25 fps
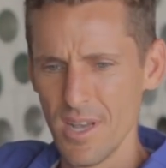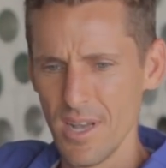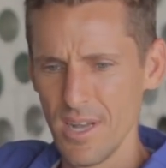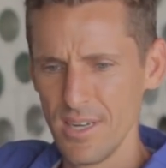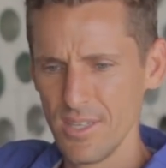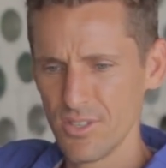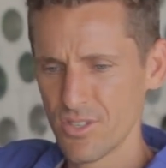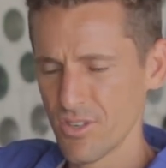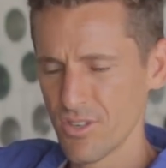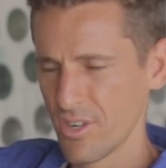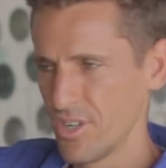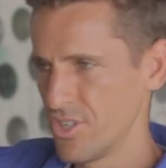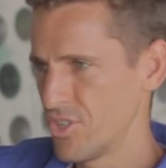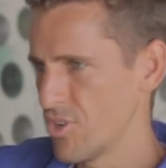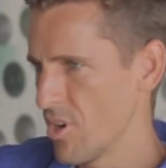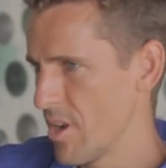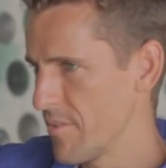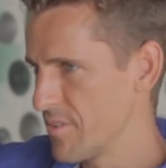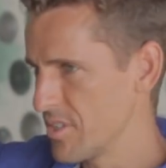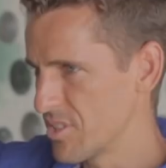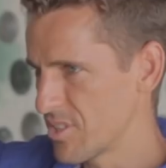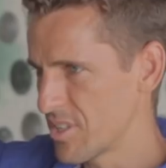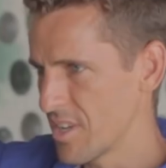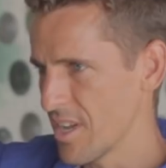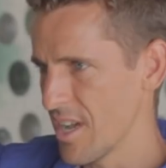and he's got to drive
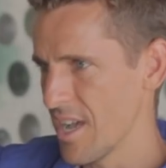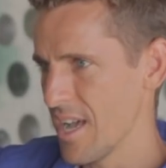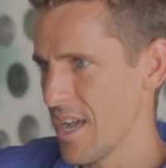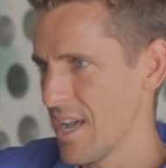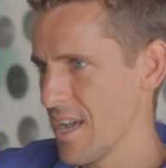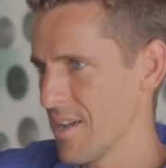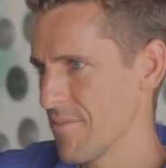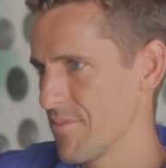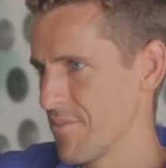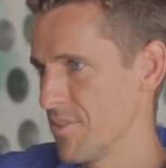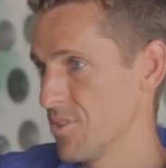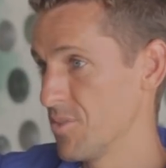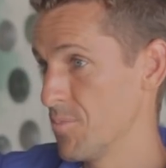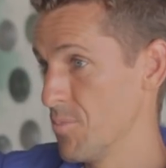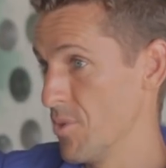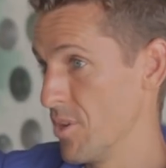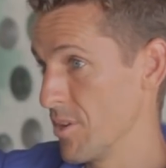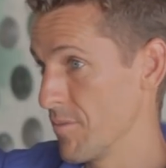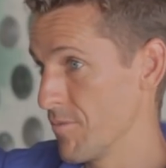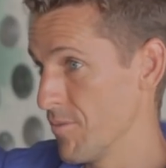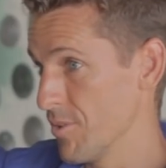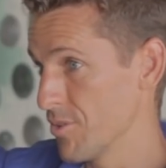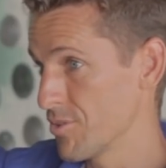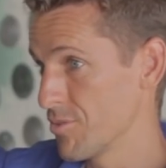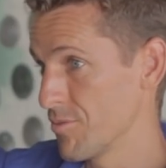his car that's
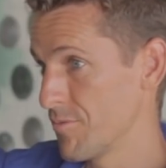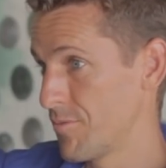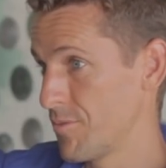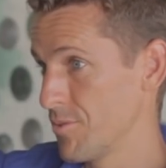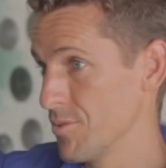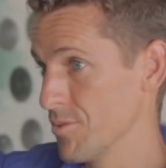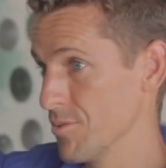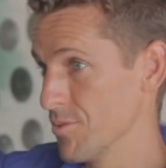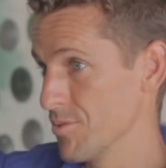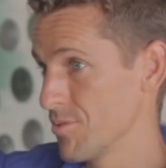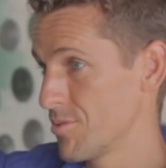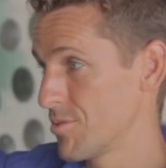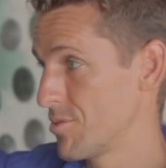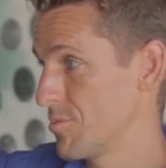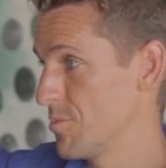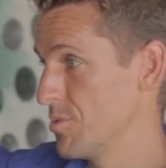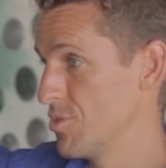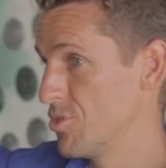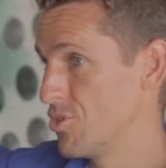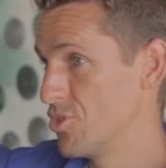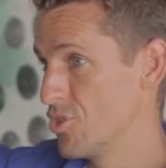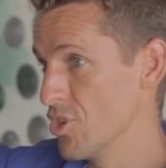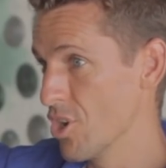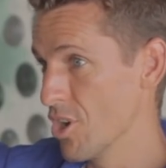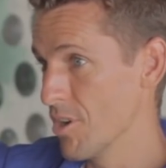burning fossil fuels to
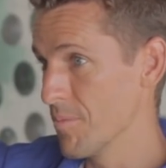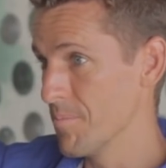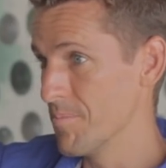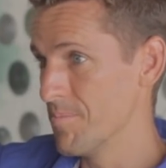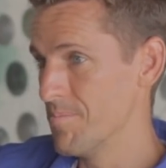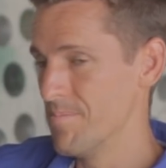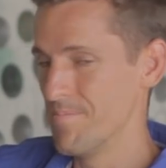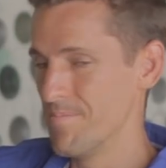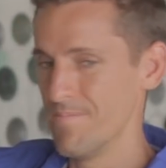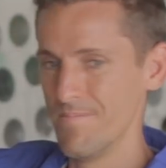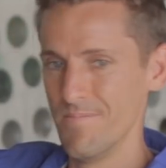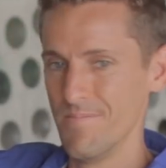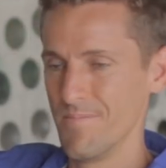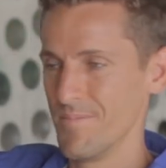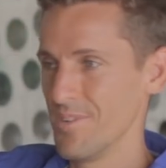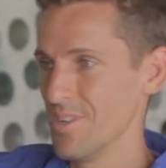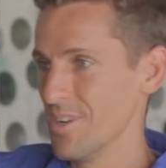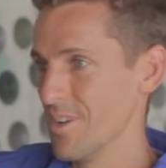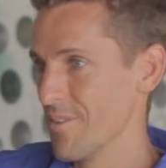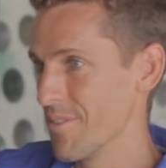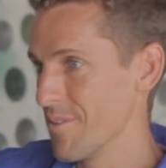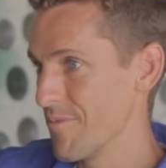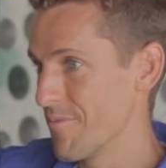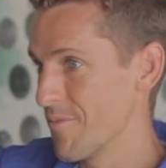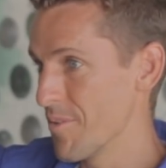his job, you
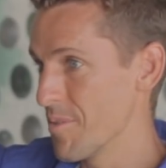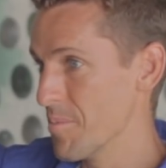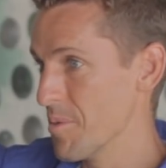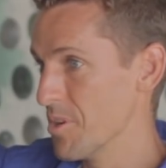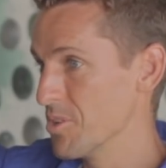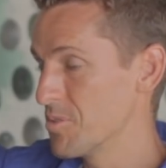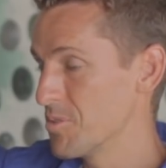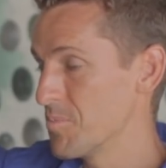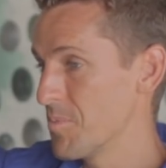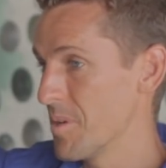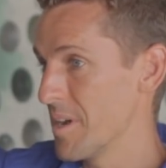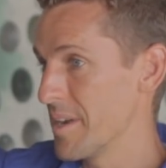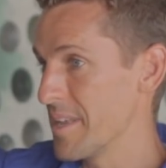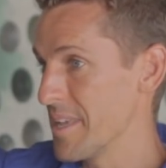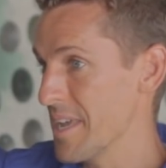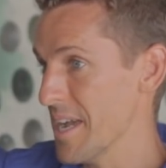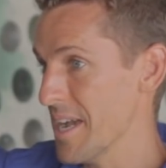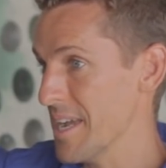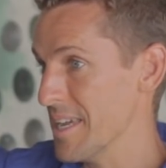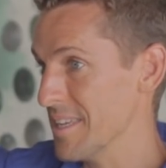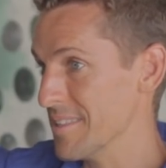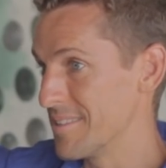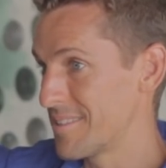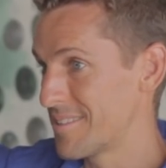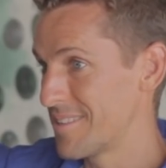know, that for the most part he
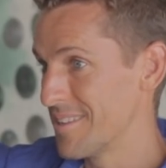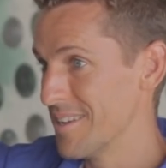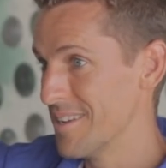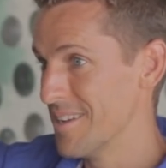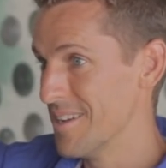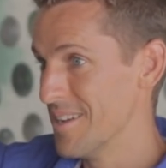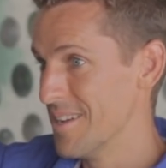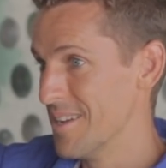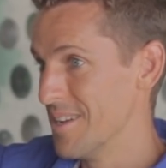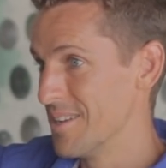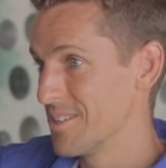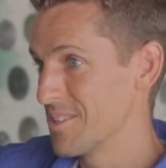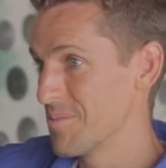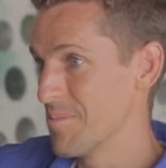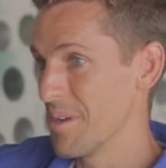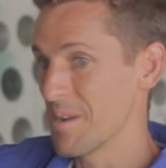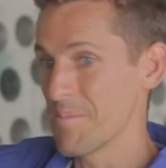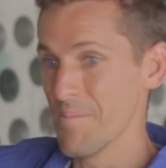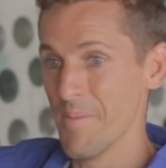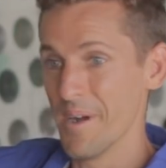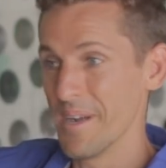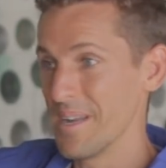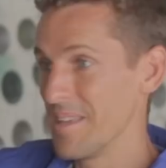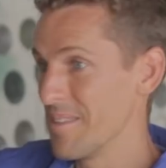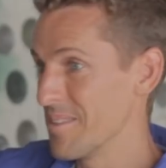hates, to make
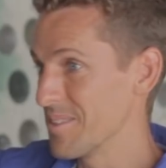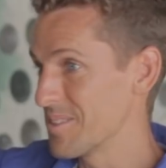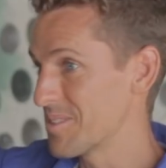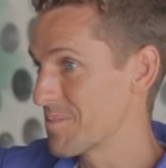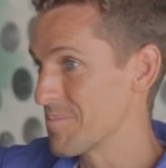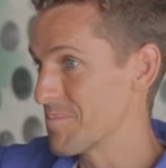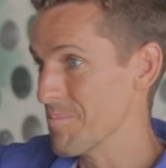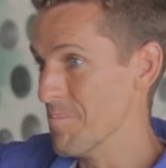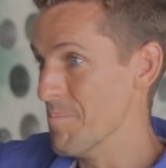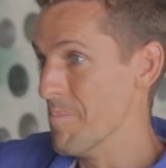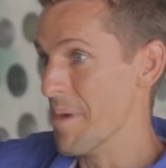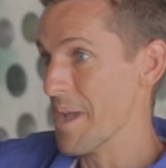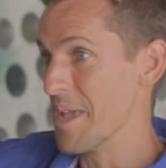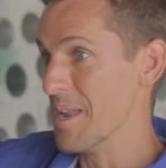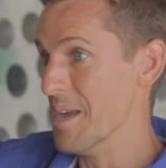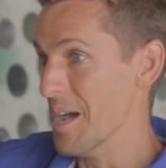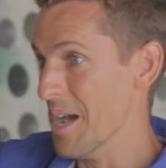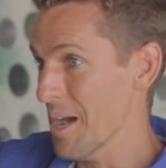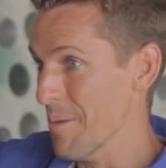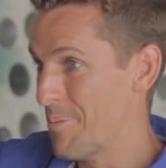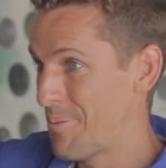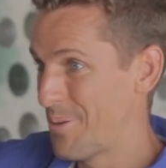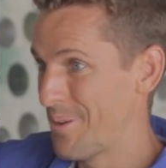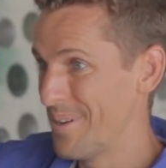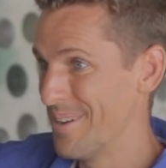money that's made
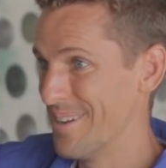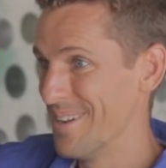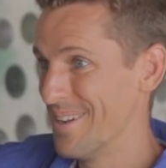up,